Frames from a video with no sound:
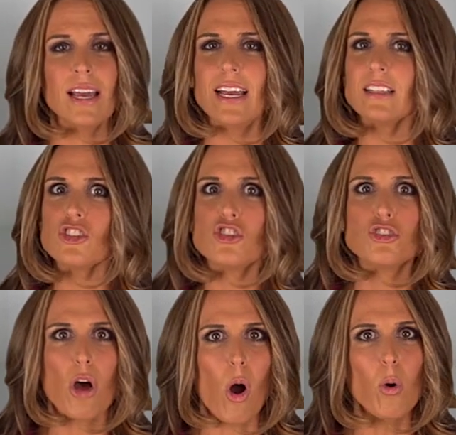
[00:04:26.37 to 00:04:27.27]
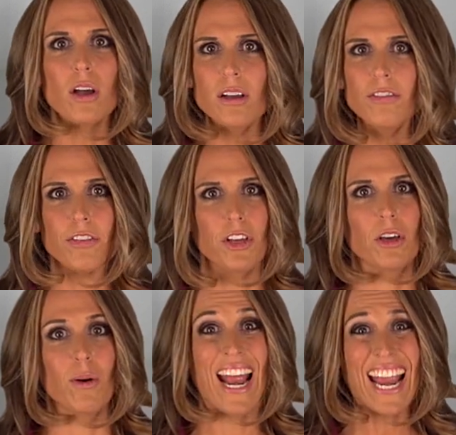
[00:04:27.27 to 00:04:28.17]
It's so good for
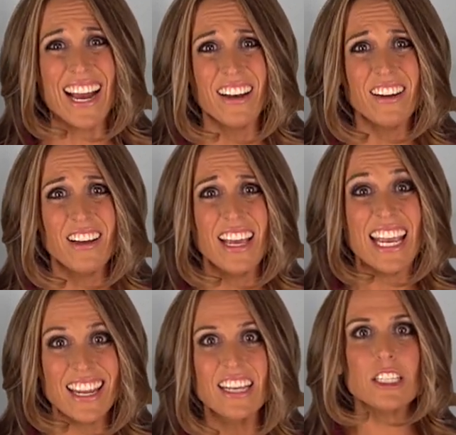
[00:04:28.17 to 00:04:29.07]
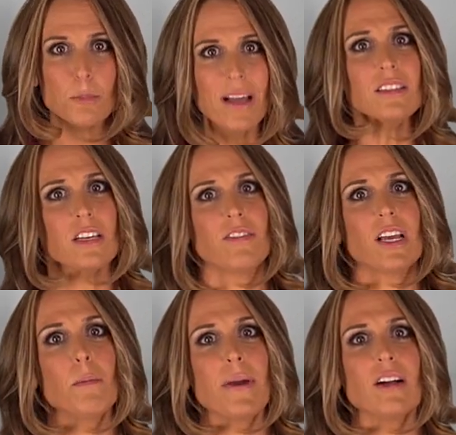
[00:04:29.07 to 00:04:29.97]
you and inexpensive in
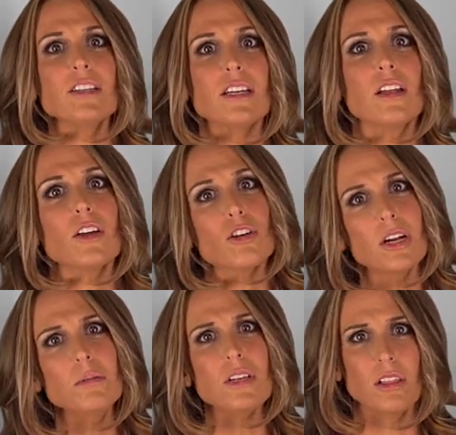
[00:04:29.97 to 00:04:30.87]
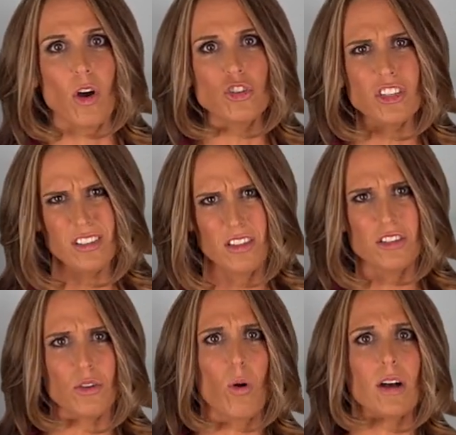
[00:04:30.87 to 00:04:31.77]
comparison to the creams and lotions in the
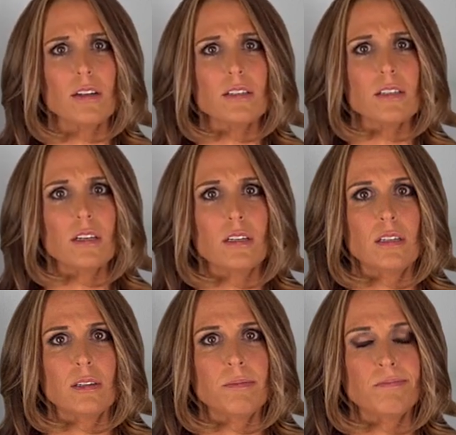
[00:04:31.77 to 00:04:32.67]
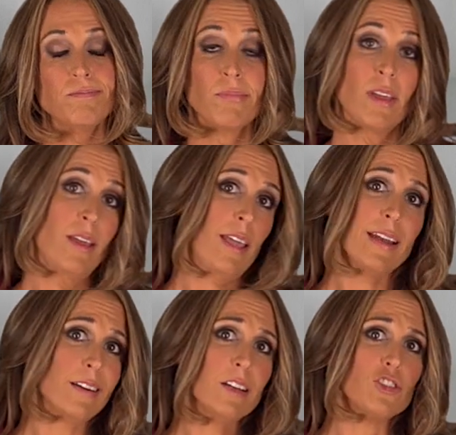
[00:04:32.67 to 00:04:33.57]
stores. In
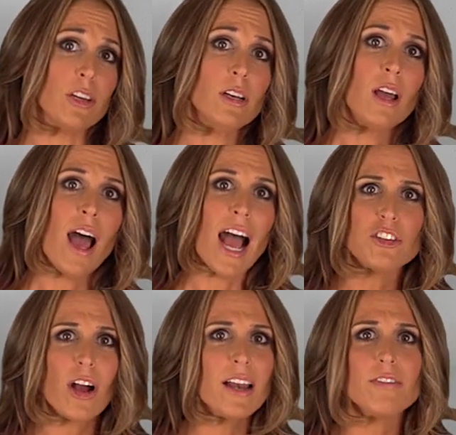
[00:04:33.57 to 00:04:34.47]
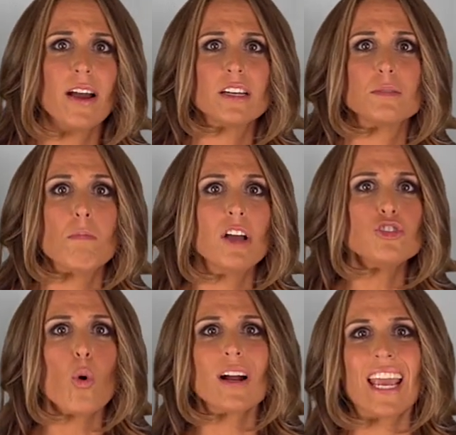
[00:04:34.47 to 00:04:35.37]
addition, I try to find as much
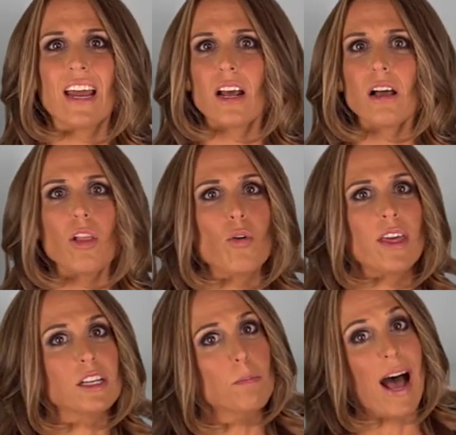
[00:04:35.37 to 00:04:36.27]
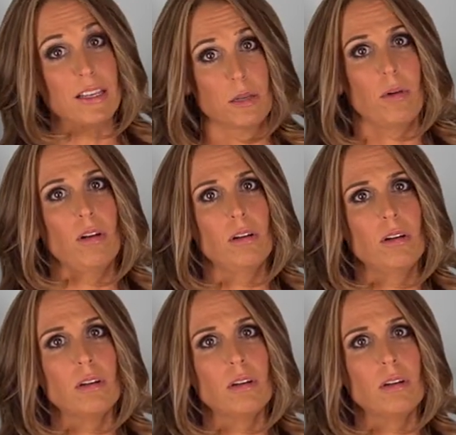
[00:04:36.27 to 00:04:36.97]
organic clothing as possible.